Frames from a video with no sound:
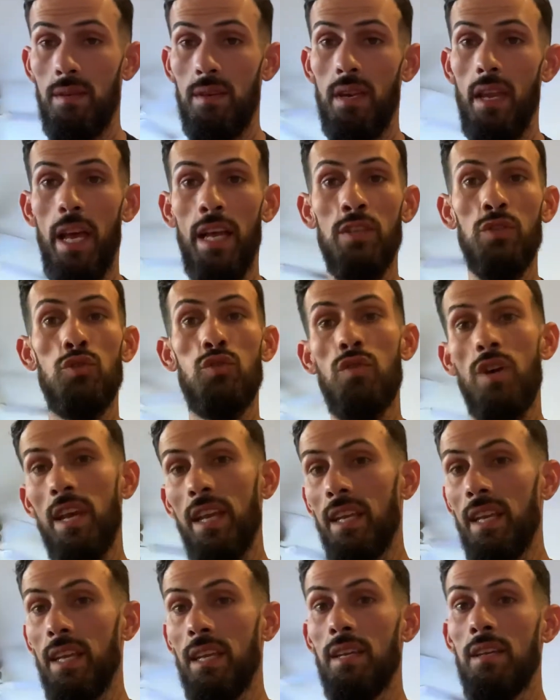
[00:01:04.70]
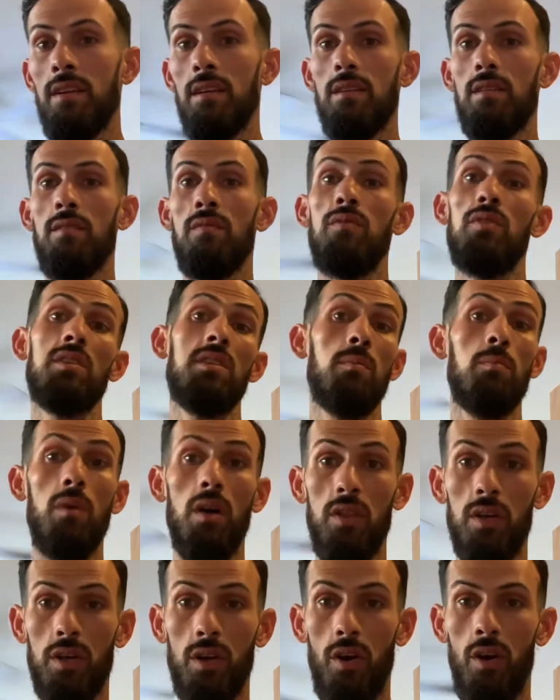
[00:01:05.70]
and traded for some
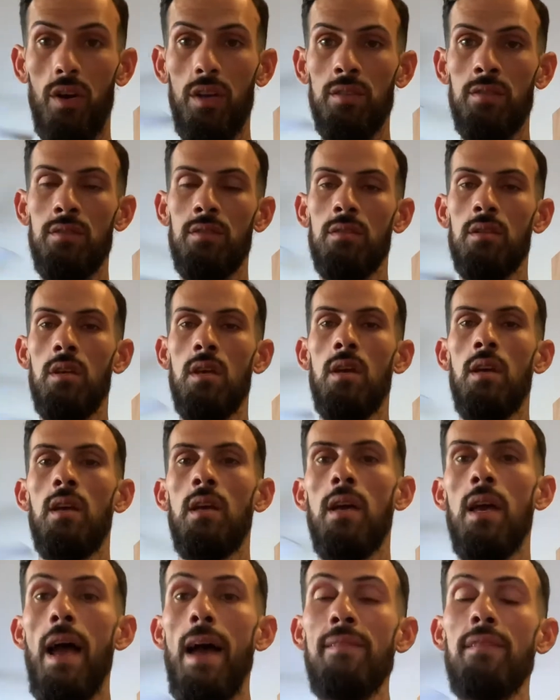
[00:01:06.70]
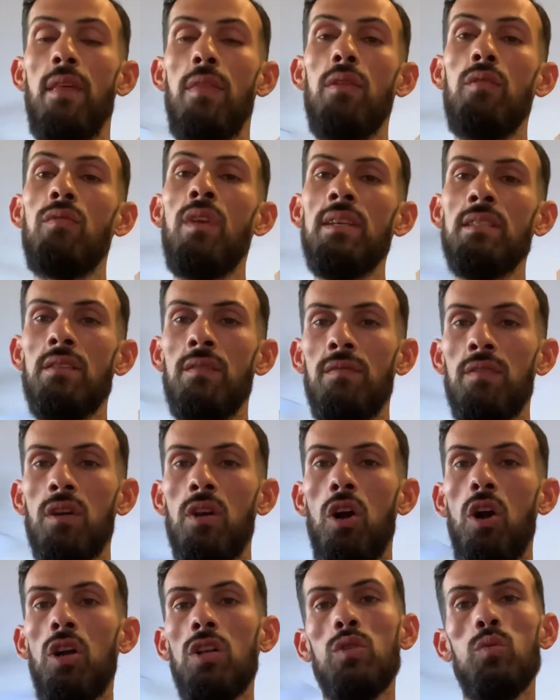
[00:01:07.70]
other cards, and then the rest of the
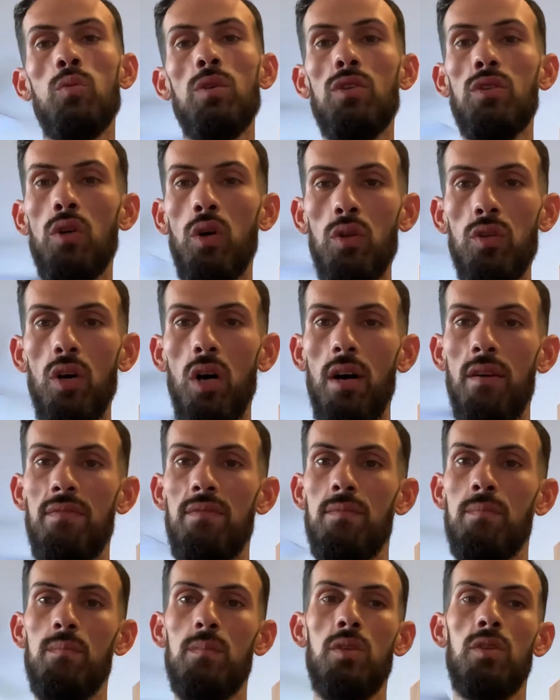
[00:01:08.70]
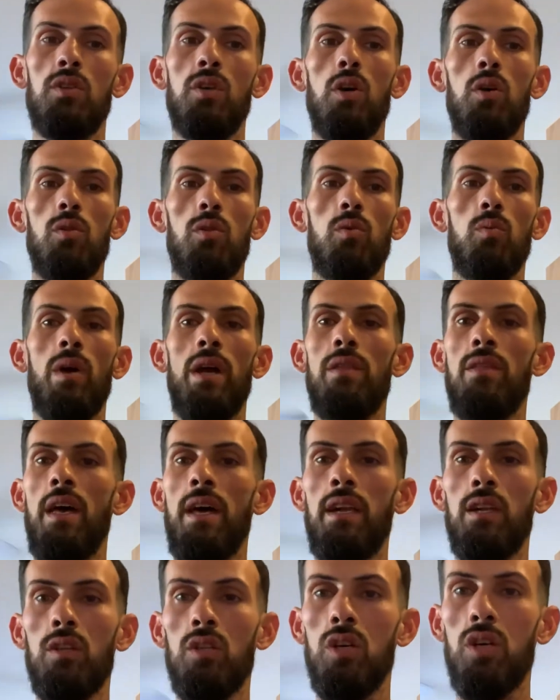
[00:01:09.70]
cards we sold off. So the way
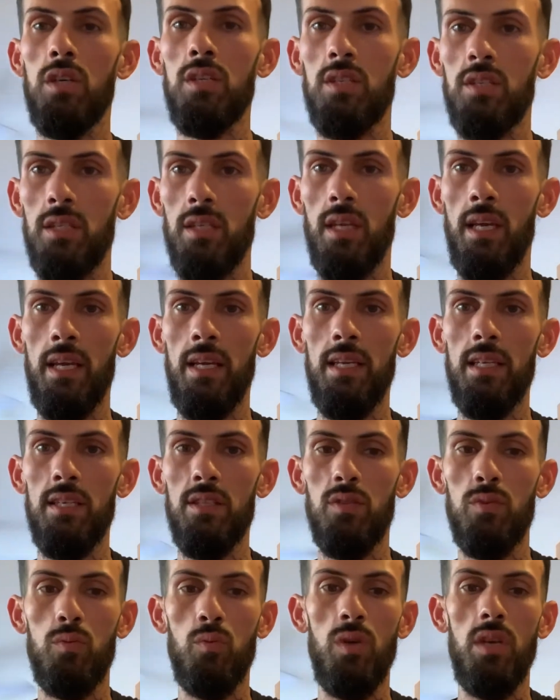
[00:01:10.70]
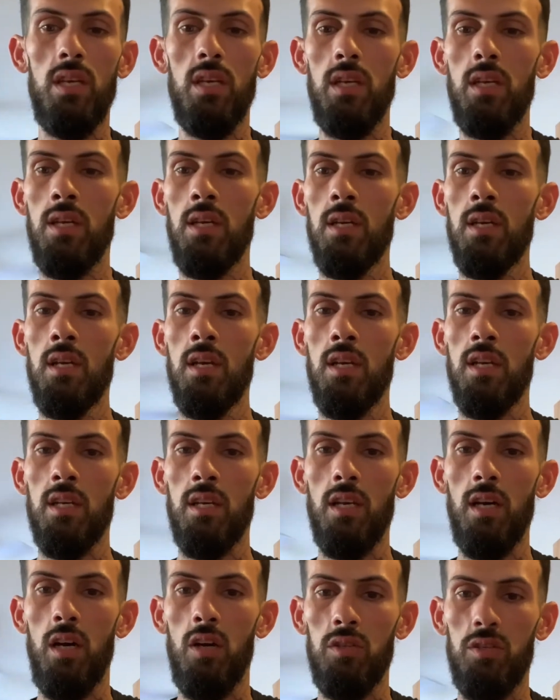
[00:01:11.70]
that it looks is we
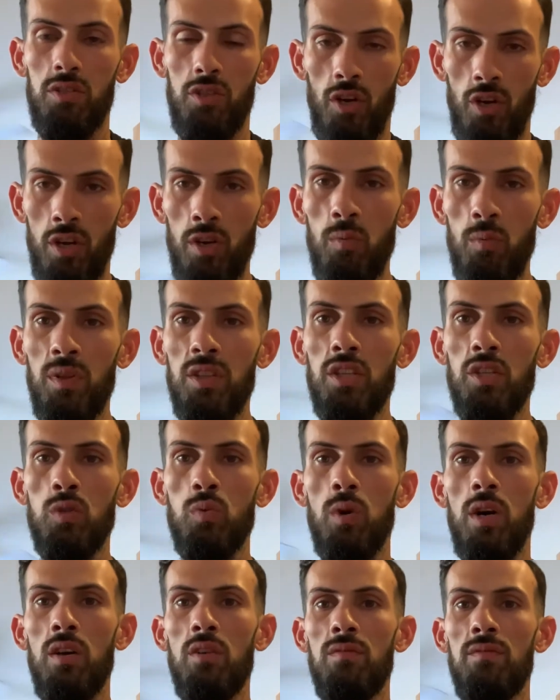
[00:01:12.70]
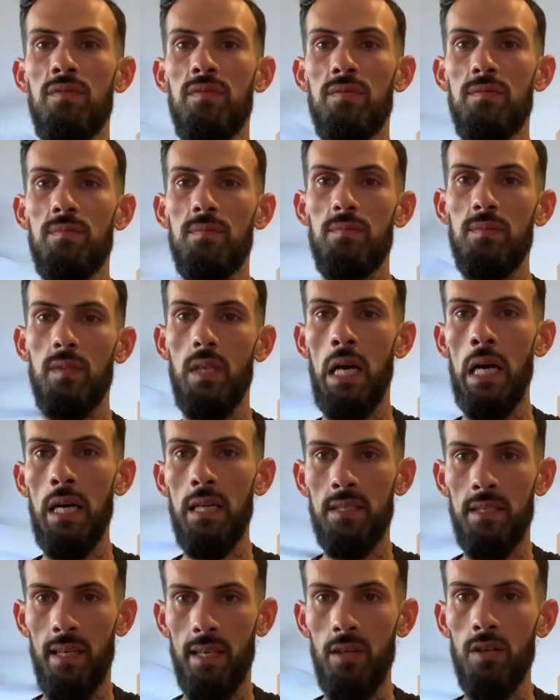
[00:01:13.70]
started with the 12
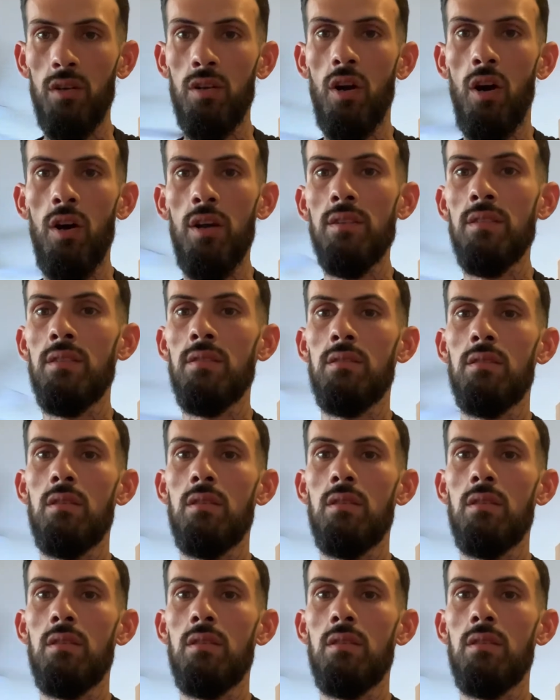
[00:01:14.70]
single cards.